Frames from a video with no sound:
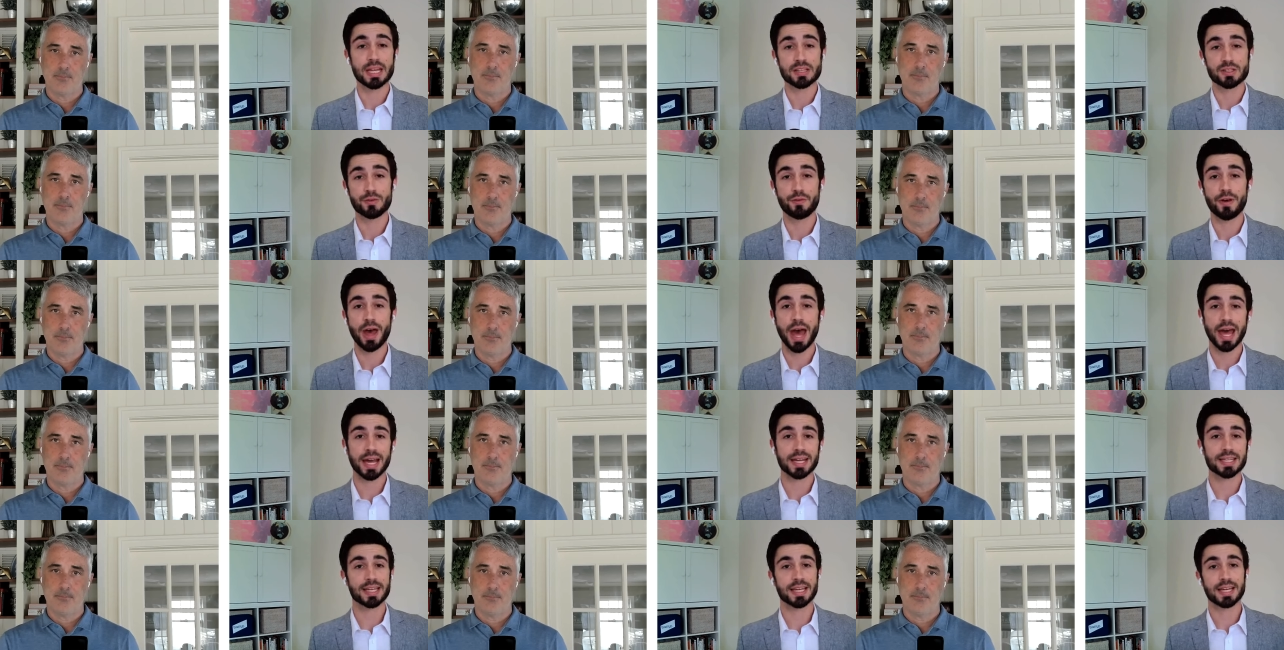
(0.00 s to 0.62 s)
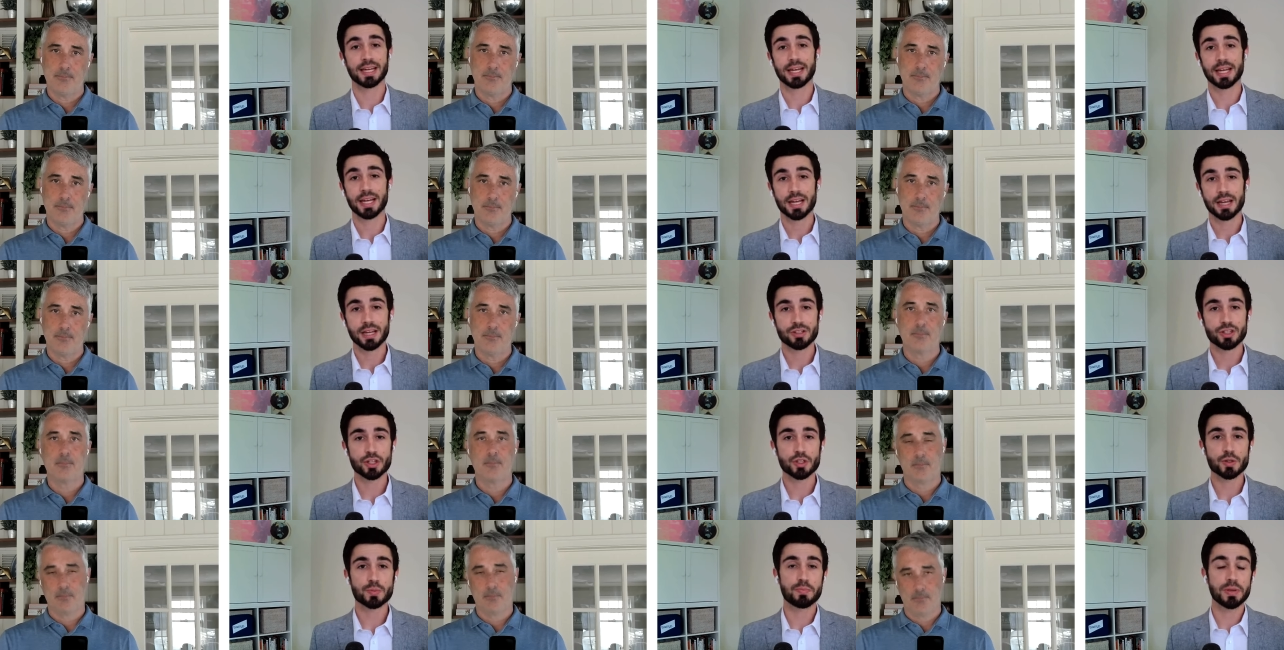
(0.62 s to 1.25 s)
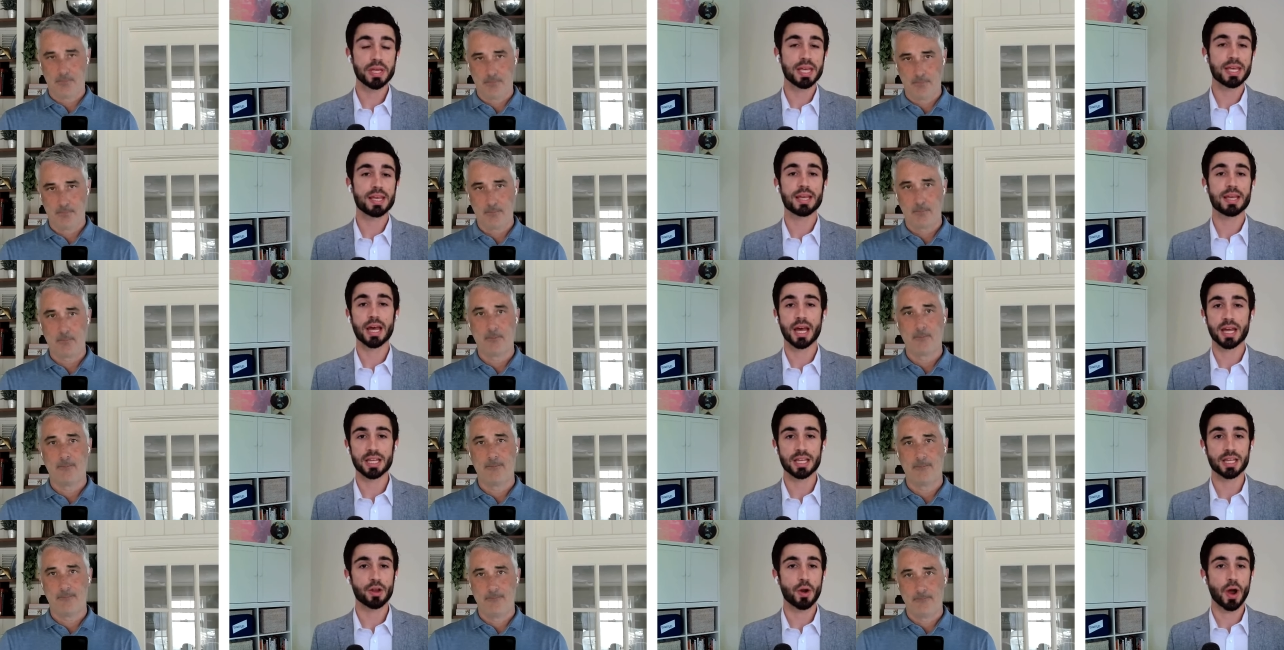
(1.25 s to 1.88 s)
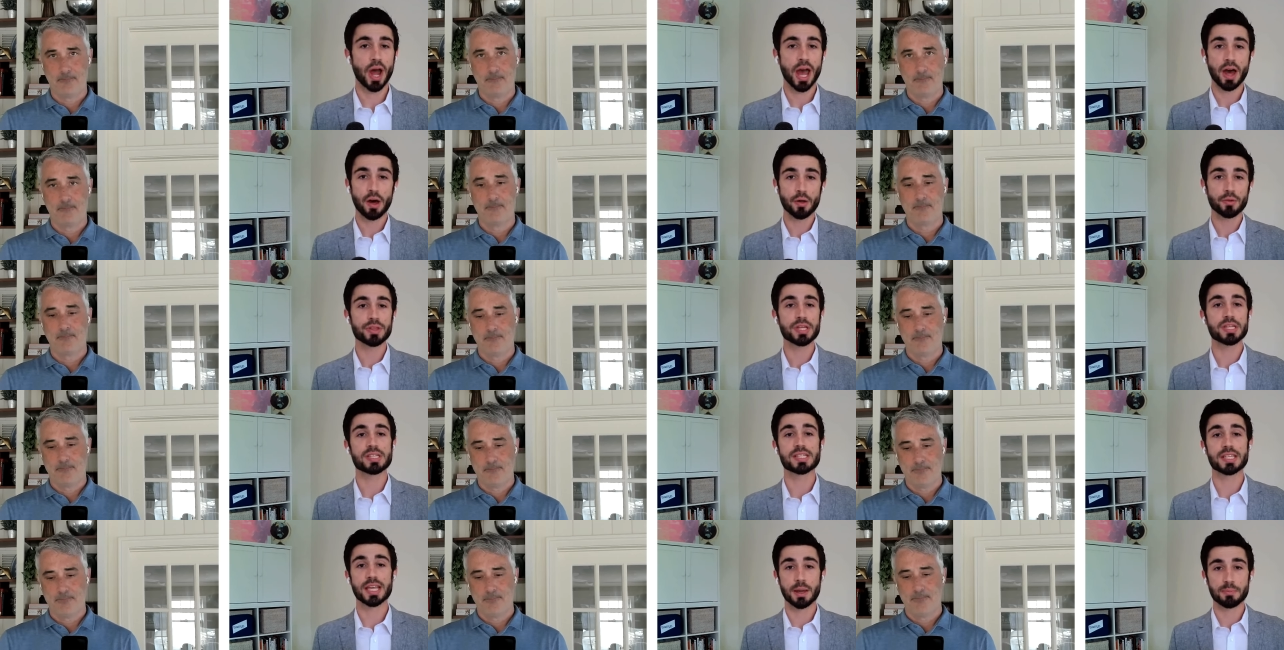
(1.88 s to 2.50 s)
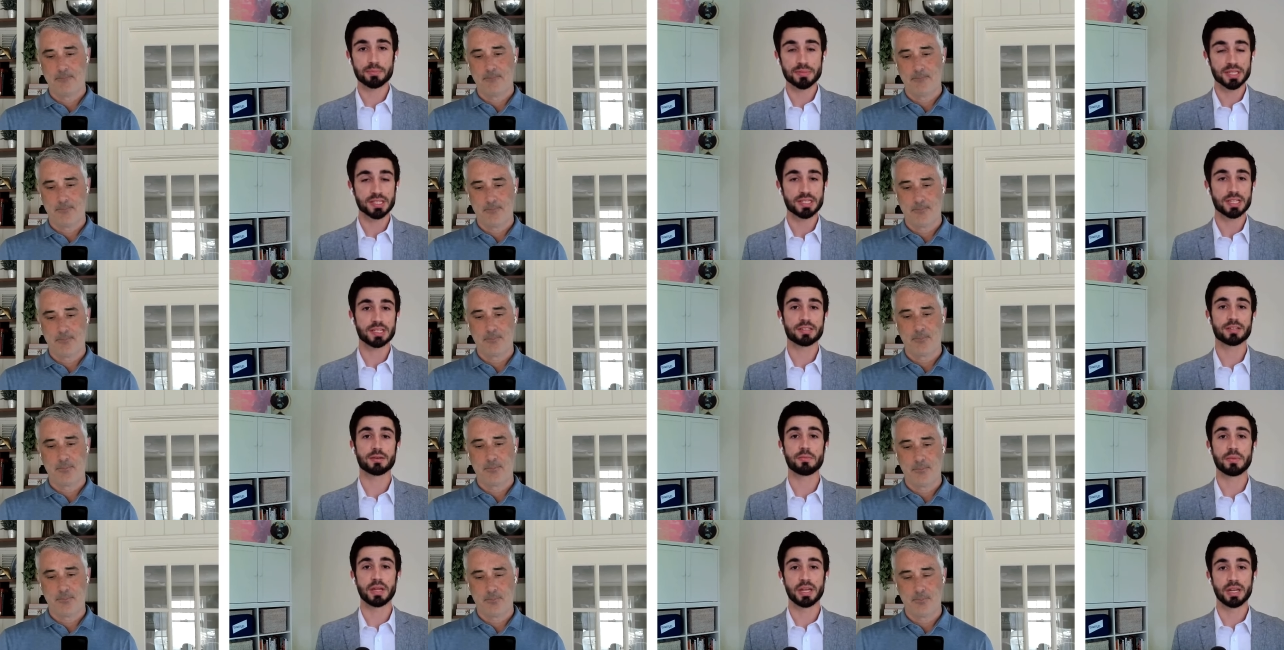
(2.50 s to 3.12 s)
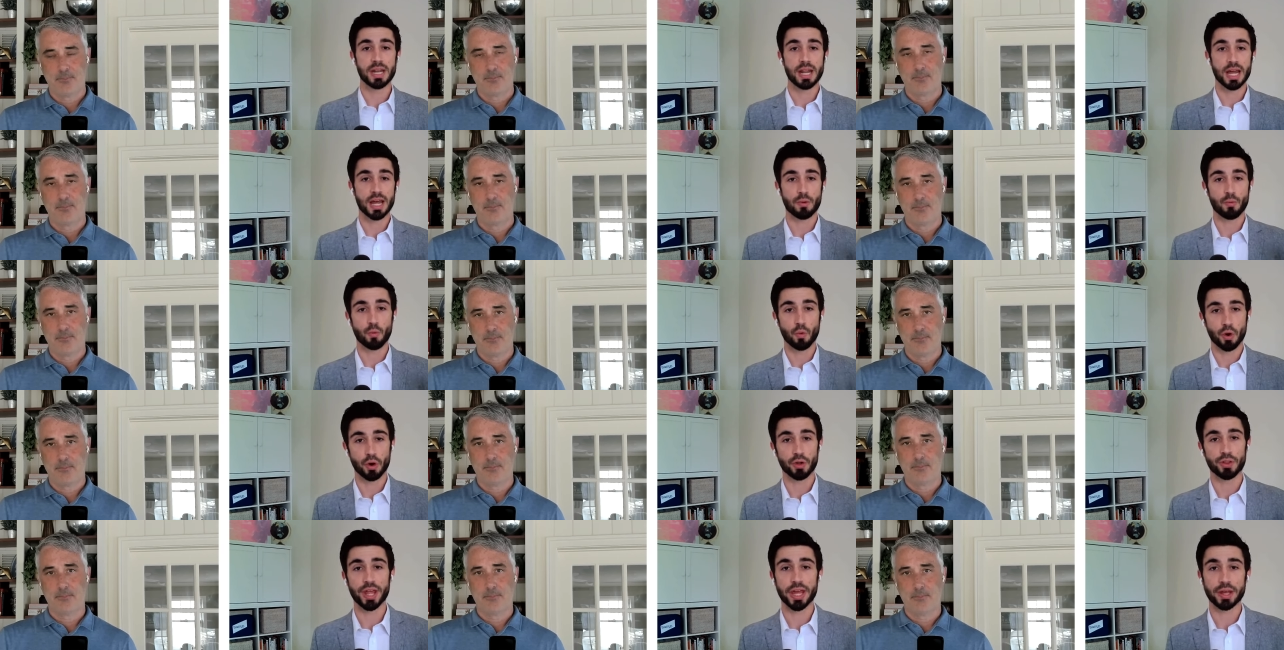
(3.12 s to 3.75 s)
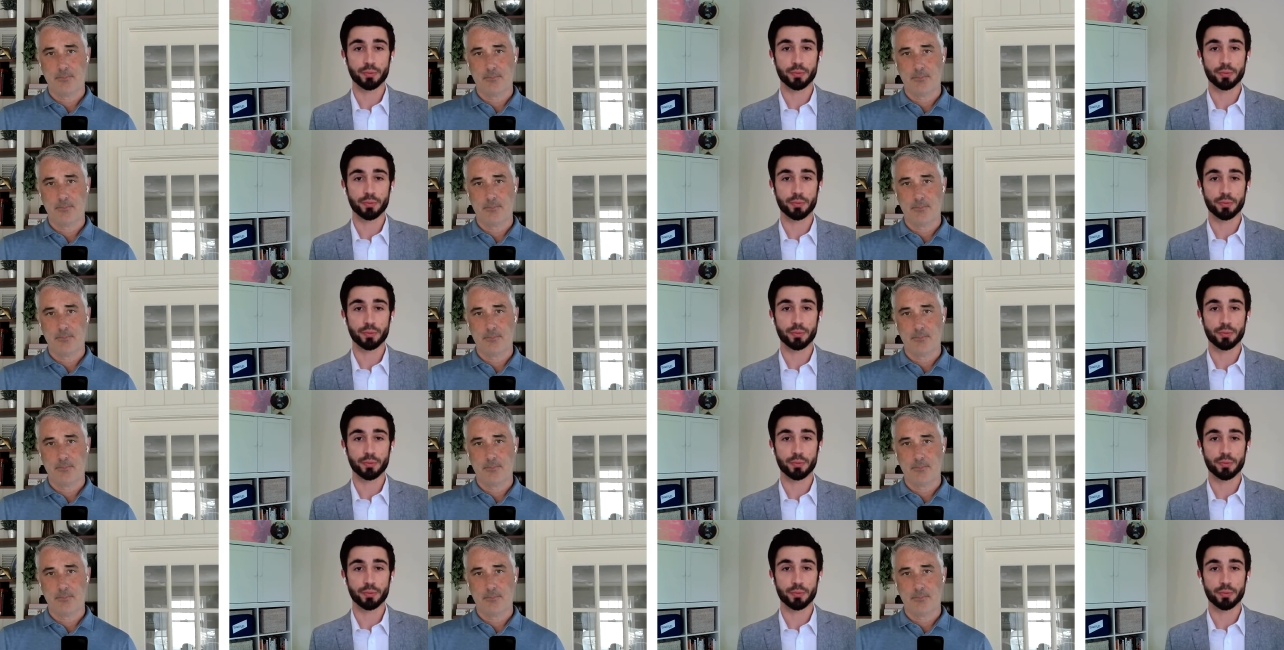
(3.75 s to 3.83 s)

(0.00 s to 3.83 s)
Speaker 1: as fact just be uh, you know a healthy skepticism in a world